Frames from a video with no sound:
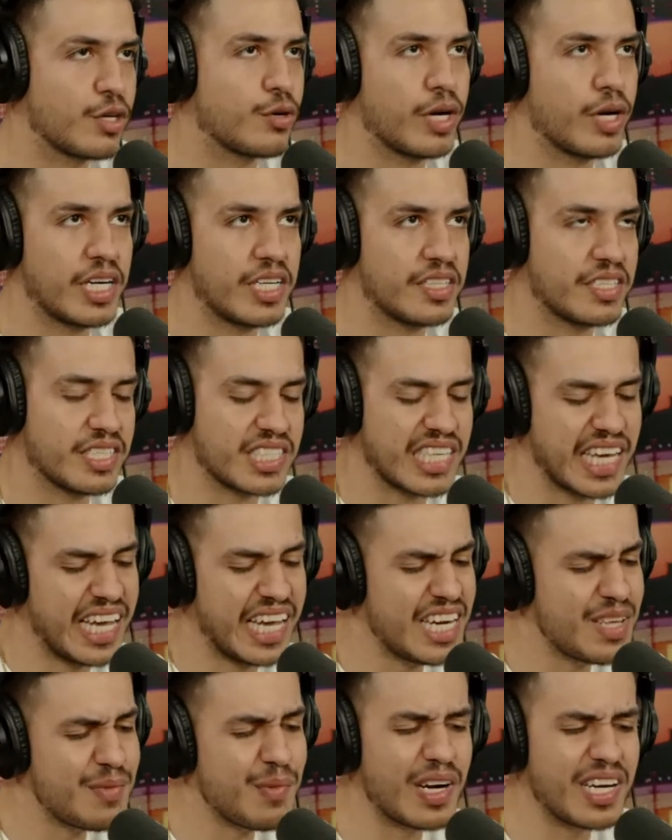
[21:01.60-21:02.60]
and creating things.
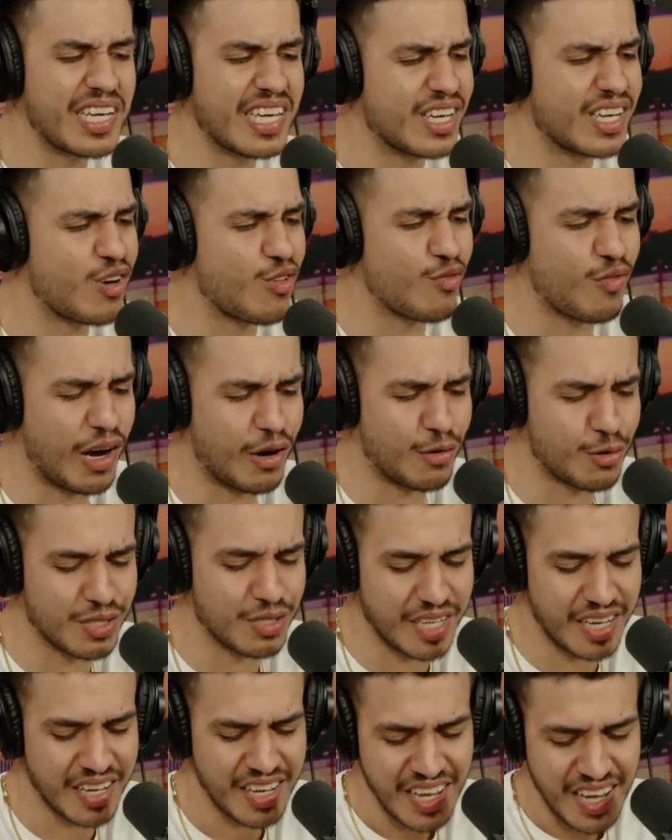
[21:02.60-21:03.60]
Anybody can go viral
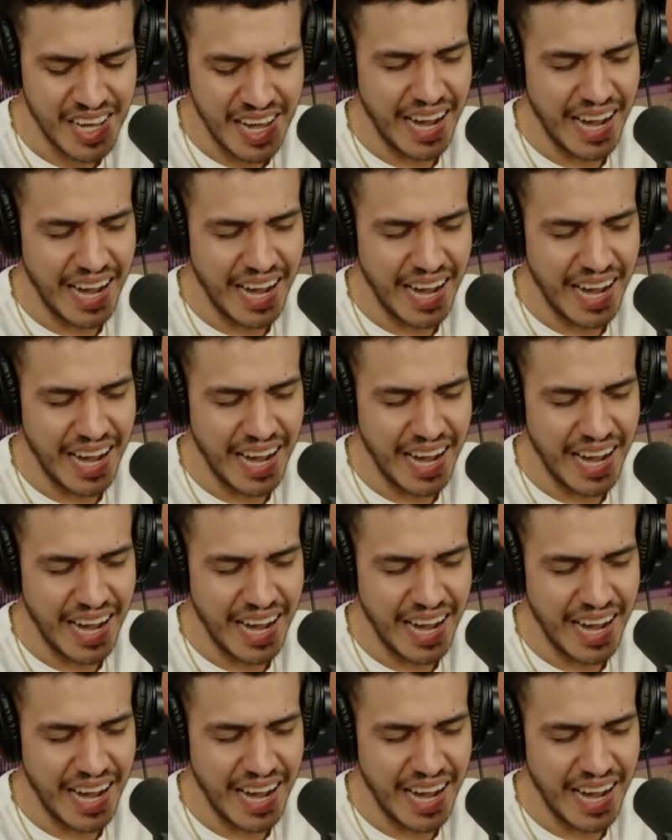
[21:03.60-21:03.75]
today.